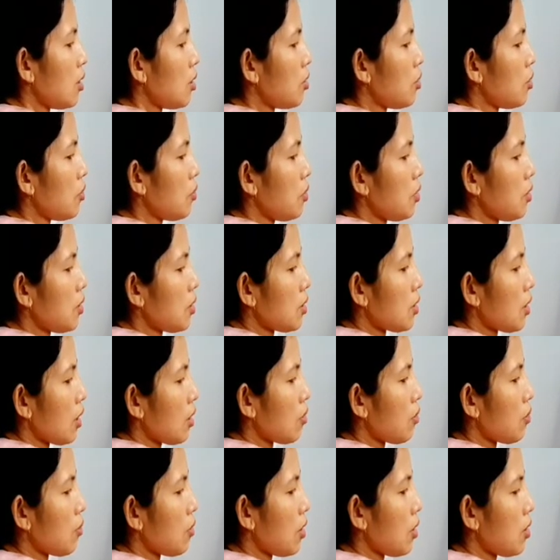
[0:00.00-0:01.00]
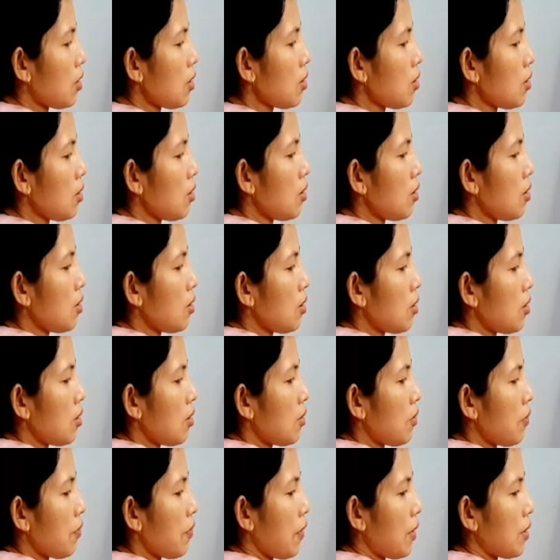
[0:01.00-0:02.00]
unicellular
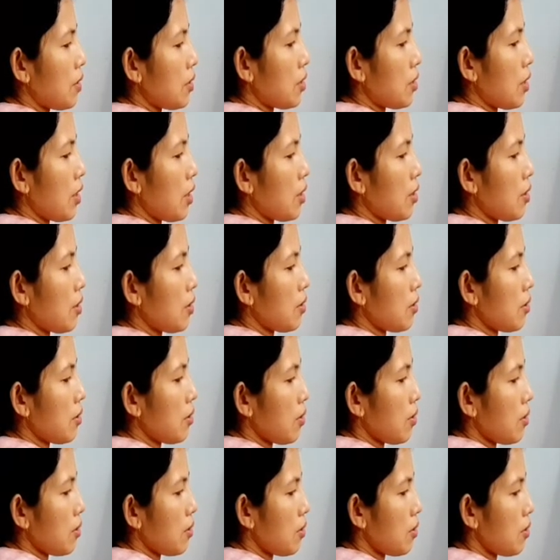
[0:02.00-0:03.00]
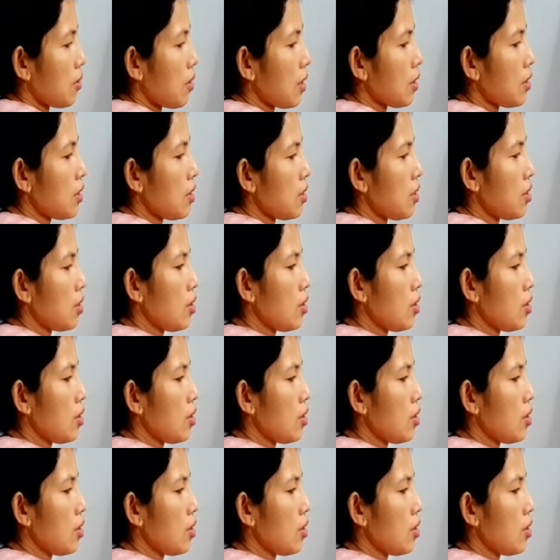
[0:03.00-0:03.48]
fungi, right?